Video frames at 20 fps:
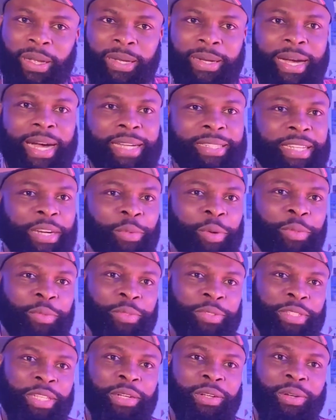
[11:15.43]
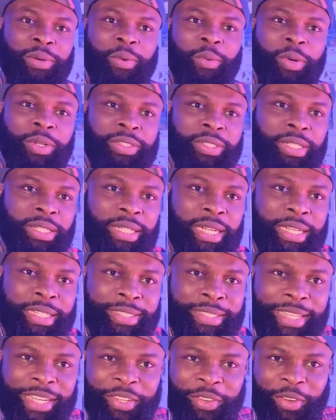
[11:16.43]
Guys, I want to say once again,
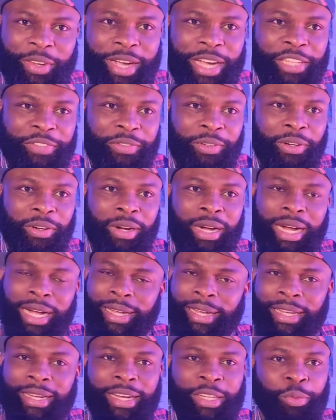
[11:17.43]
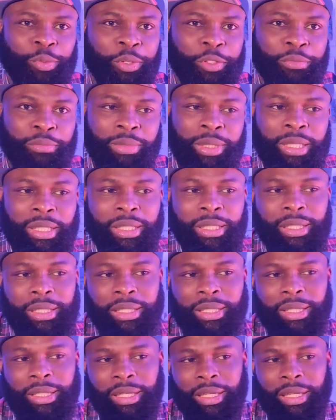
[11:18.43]
thank you guys for hanging out with me,